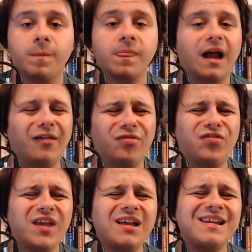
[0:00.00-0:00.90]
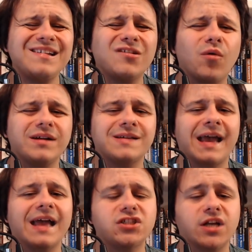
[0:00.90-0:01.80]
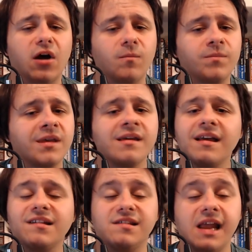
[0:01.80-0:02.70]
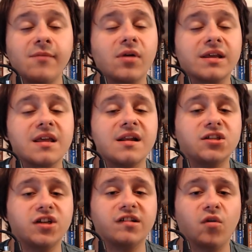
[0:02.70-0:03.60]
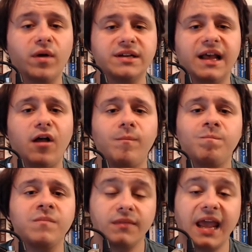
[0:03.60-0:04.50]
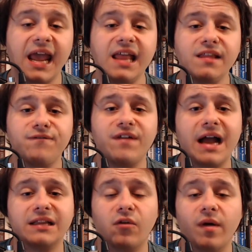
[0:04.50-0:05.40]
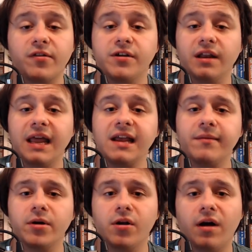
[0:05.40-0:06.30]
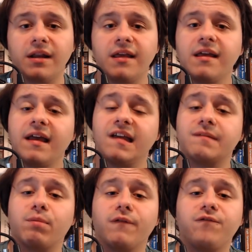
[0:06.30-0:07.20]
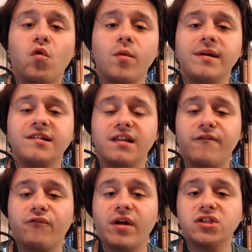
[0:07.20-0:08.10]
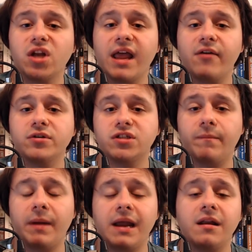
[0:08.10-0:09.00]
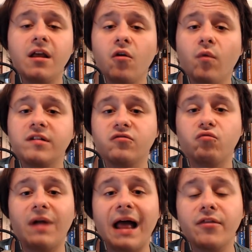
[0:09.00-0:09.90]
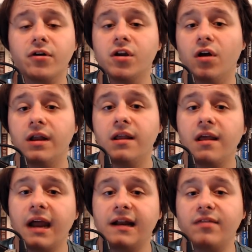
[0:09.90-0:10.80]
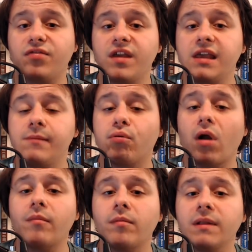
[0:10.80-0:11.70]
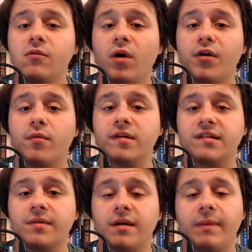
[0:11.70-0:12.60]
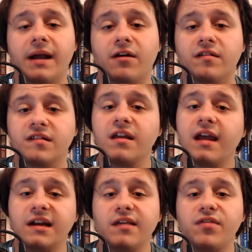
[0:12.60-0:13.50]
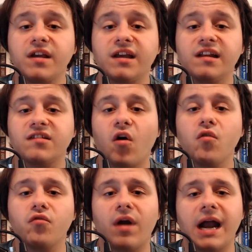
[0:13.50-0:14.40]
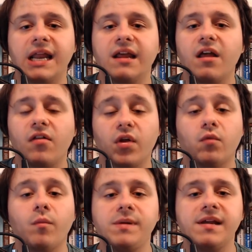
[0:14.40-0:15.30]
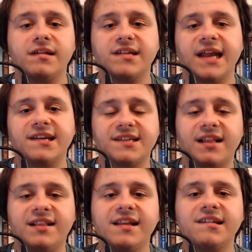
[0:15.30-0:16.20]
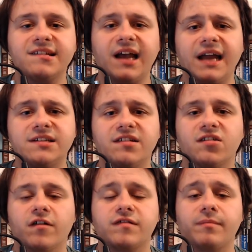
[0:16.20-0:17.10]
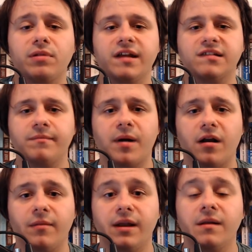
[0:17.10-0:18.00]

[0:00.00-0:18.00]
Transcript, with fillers: I think he's going to edge it out. His name recognition is going to help, and the fact that whether you like him or not, his performance in the French language debate was rather good, and I think he probably won over some Quebecers, and I think in his own riding, there will be a sense that this guy deserves a place in Parliament.